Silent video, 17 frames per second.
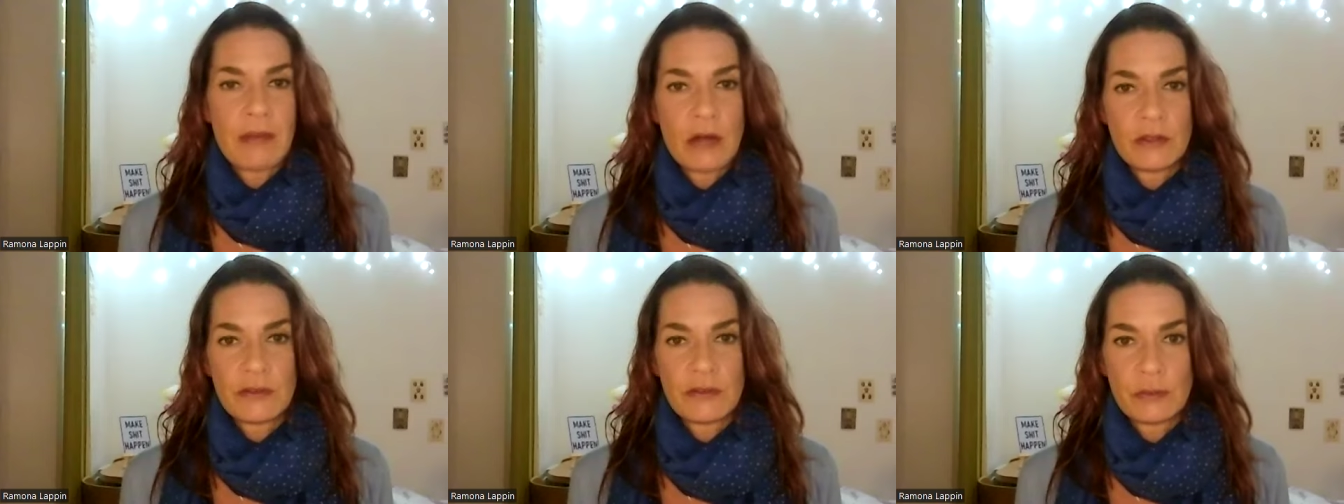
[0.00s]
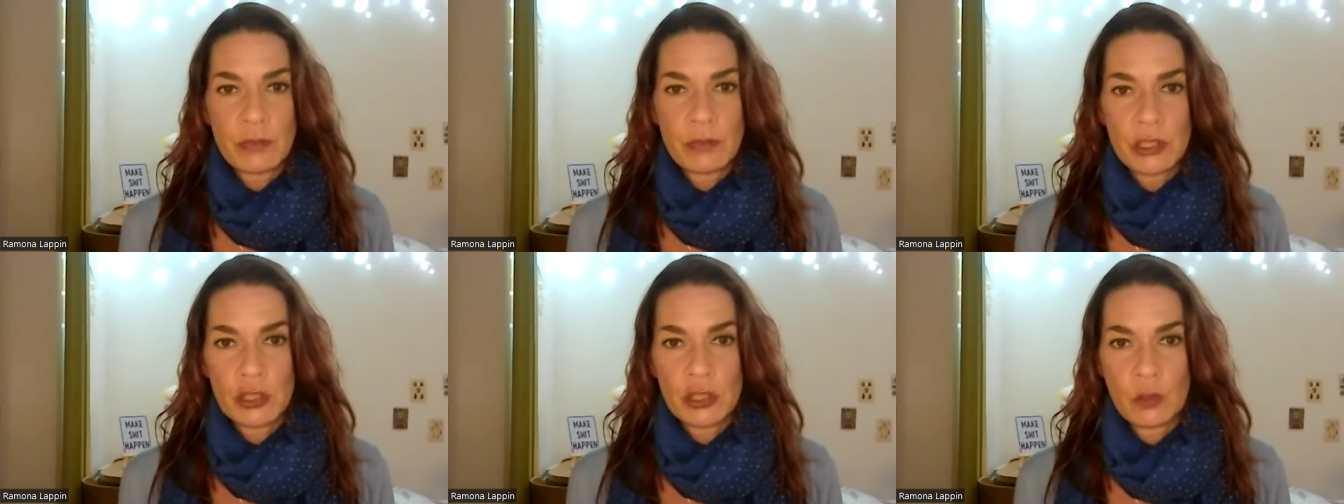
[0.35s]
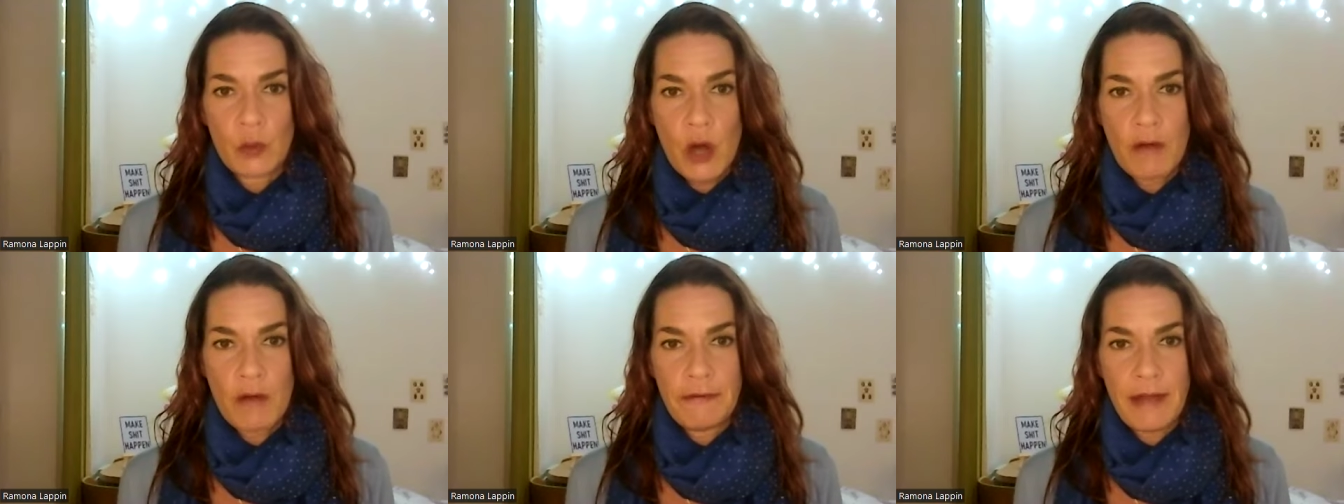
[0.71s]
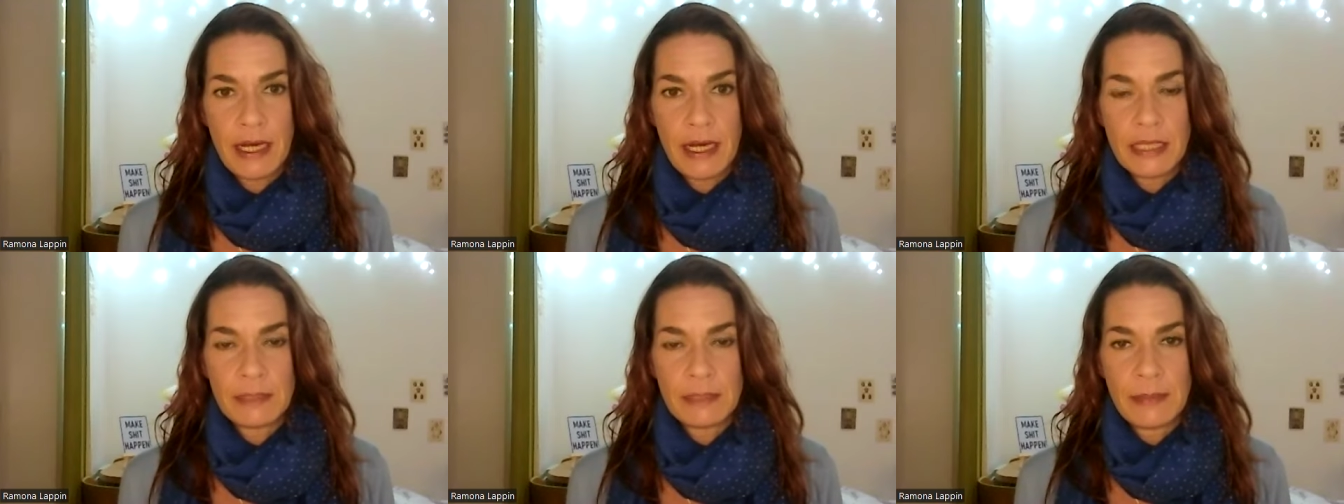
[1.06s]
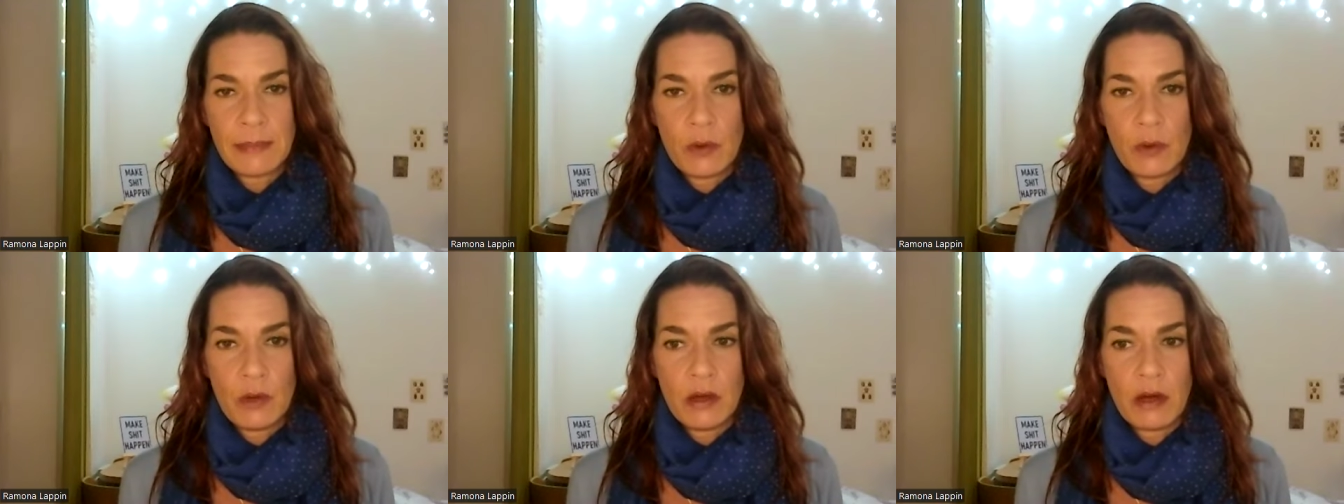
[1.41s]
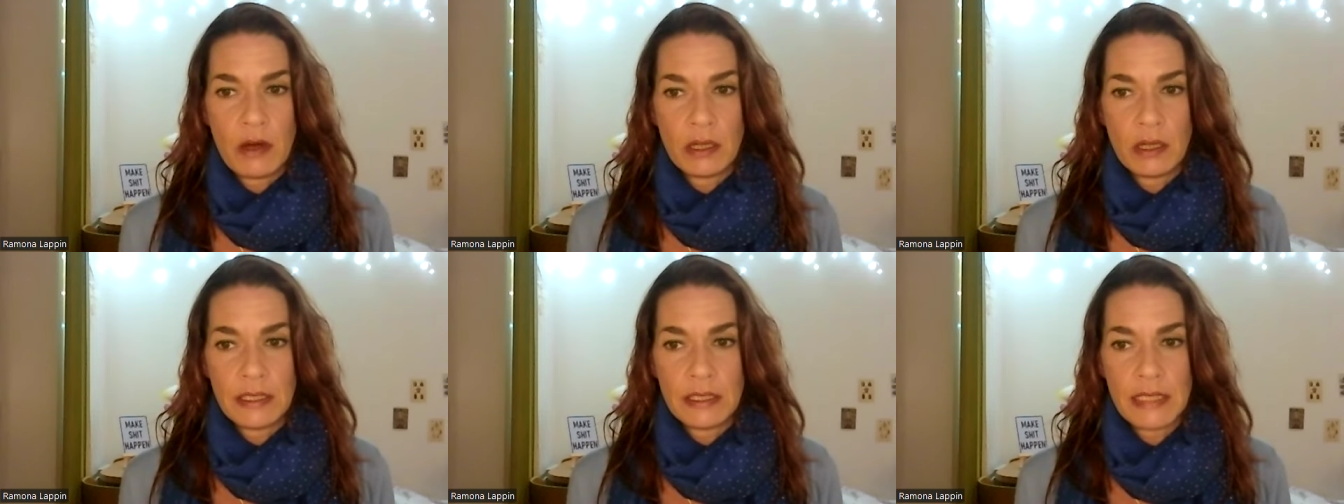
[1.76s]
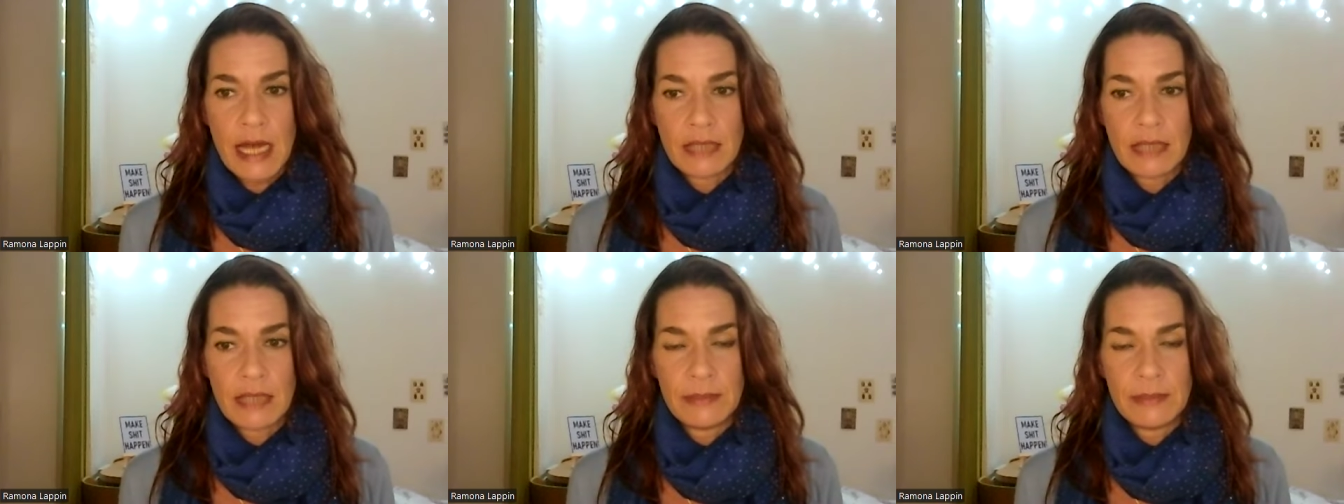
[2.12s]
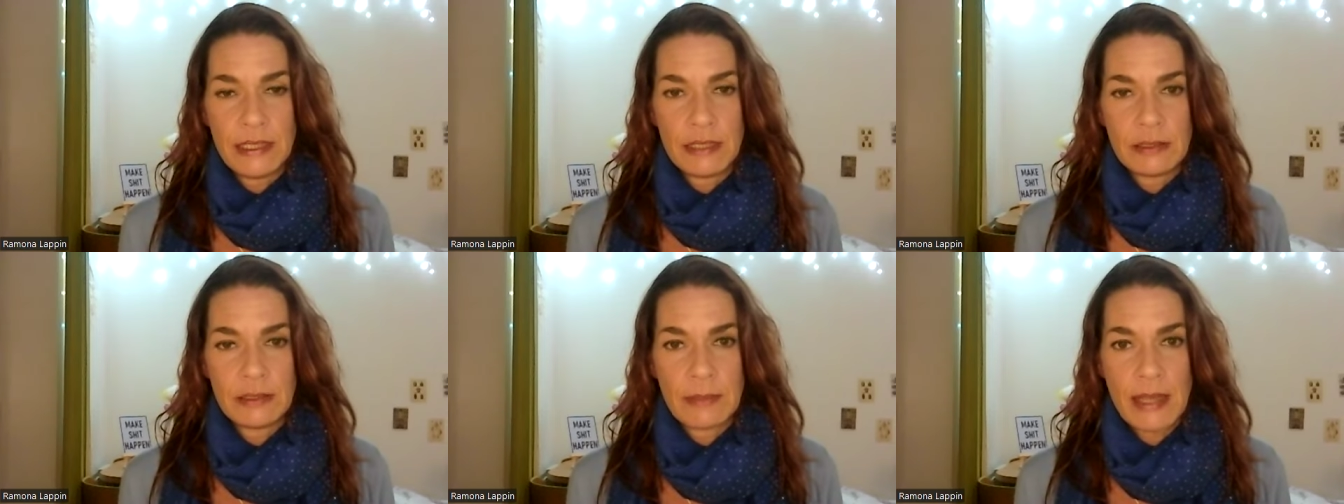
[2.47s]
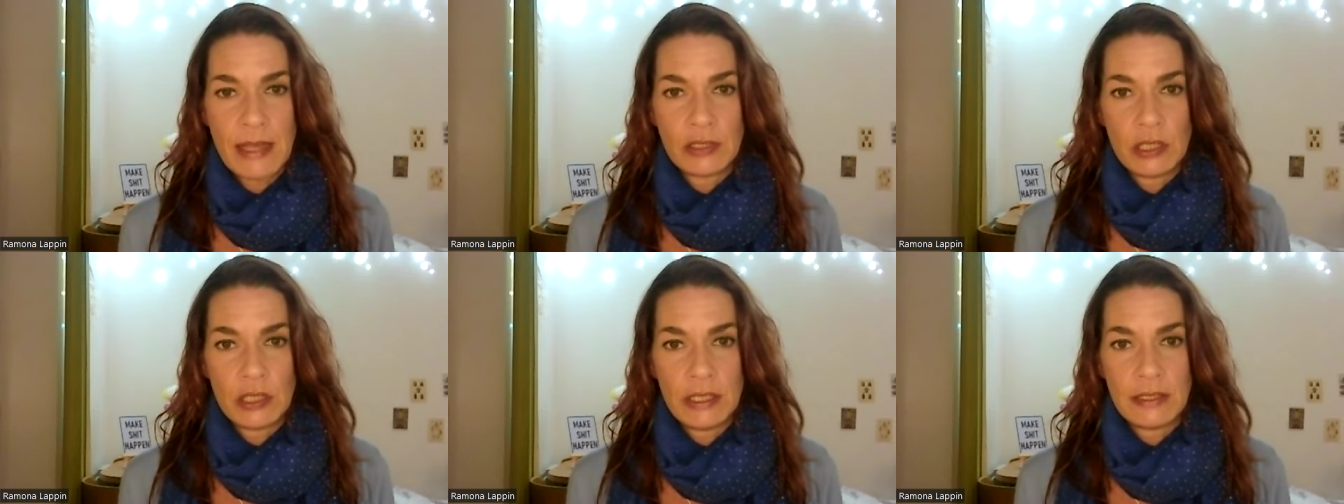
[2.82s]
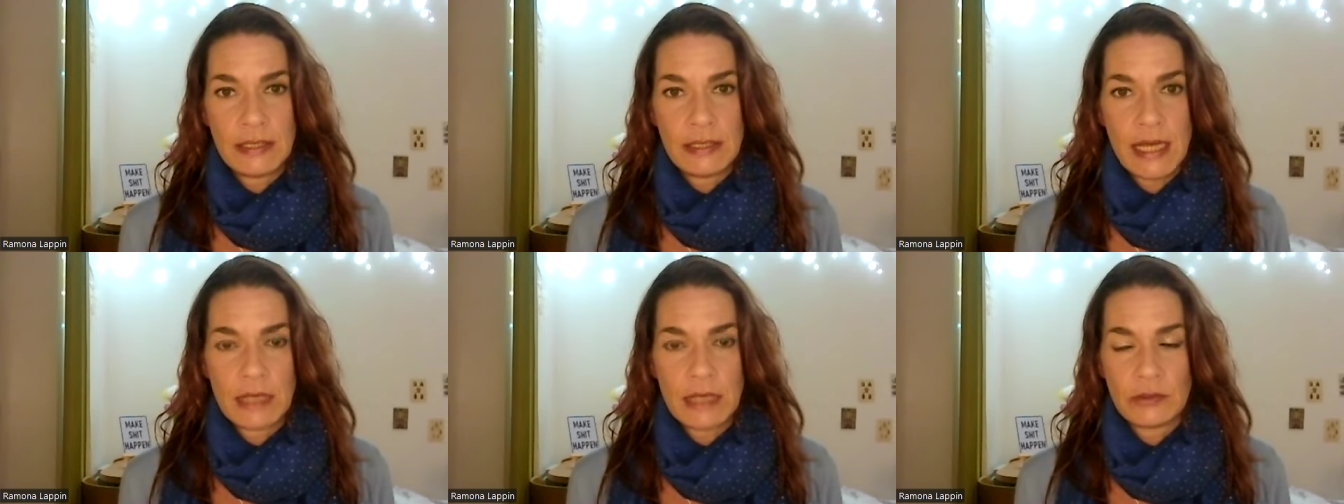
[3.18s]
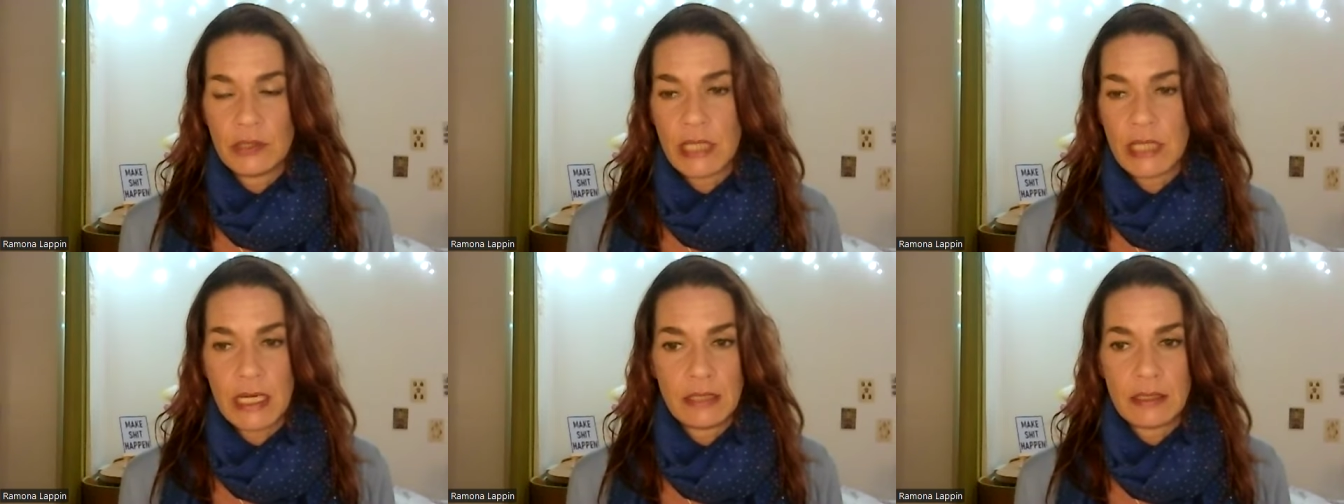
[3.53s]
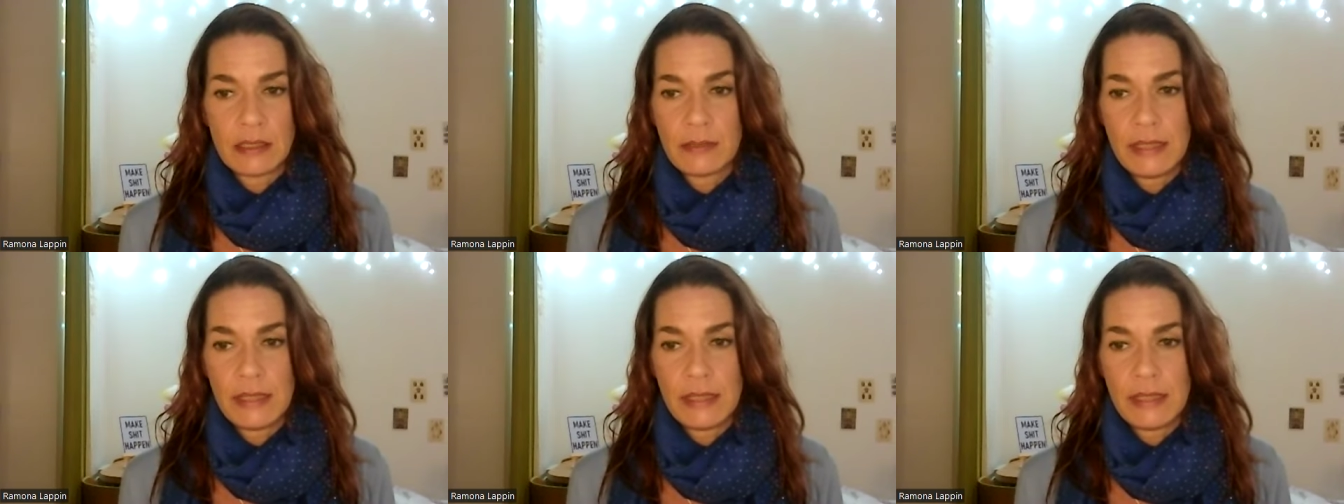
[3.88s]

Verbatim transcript: amount of spiritual warfare that's been going on this last week, especially this last few days.